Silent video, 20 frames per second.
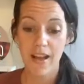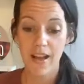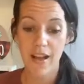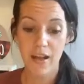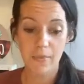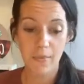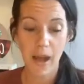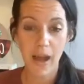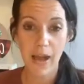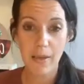
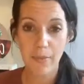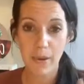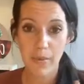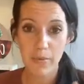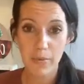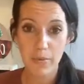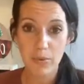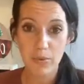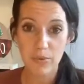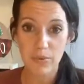I
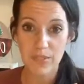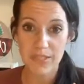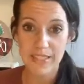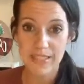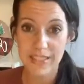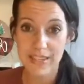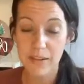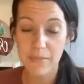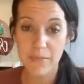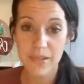probably won't
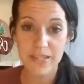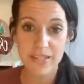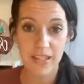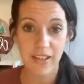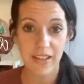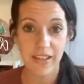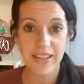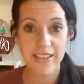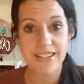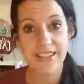see them
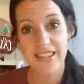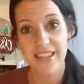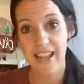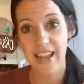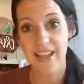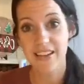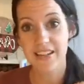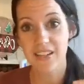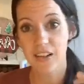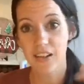until I get to
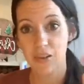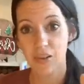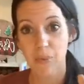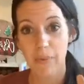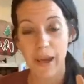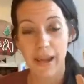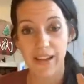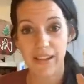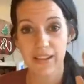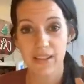the end. I'll
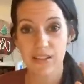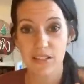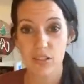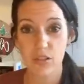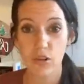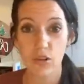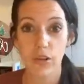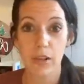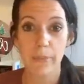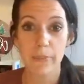go back and
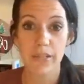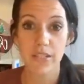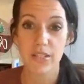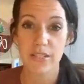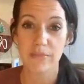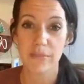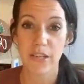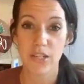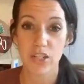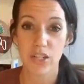scroll up and
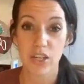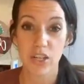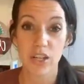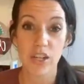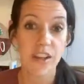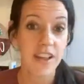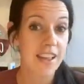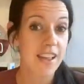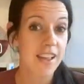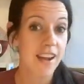just make
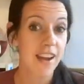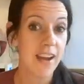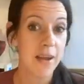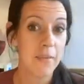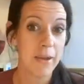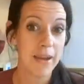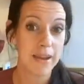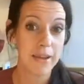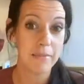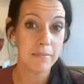sure
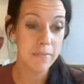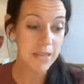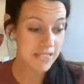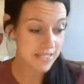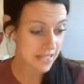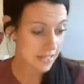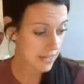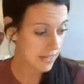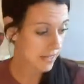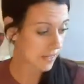I didn't
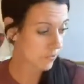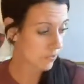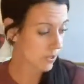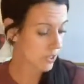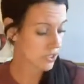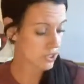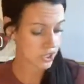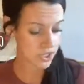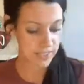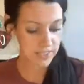miss any
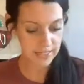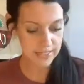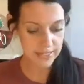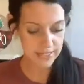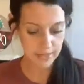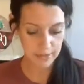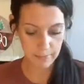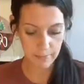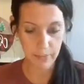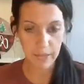
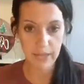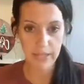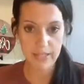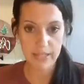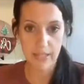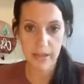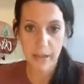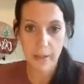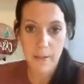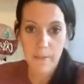questions,
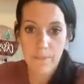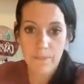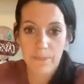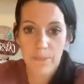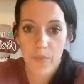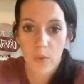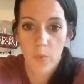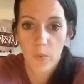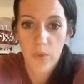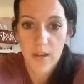but
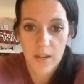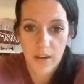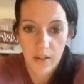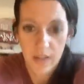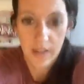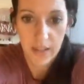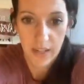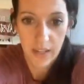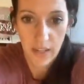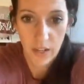we
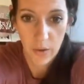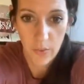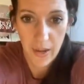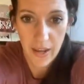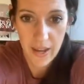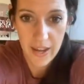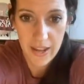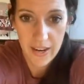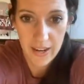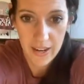are going to go
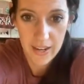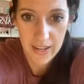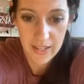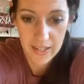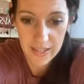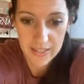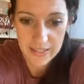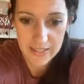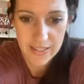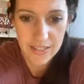ahead
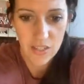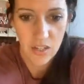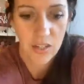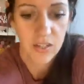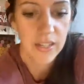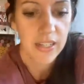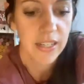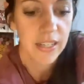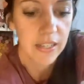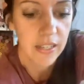and get
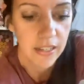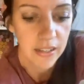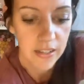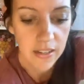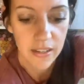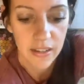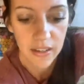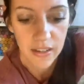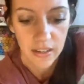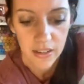started.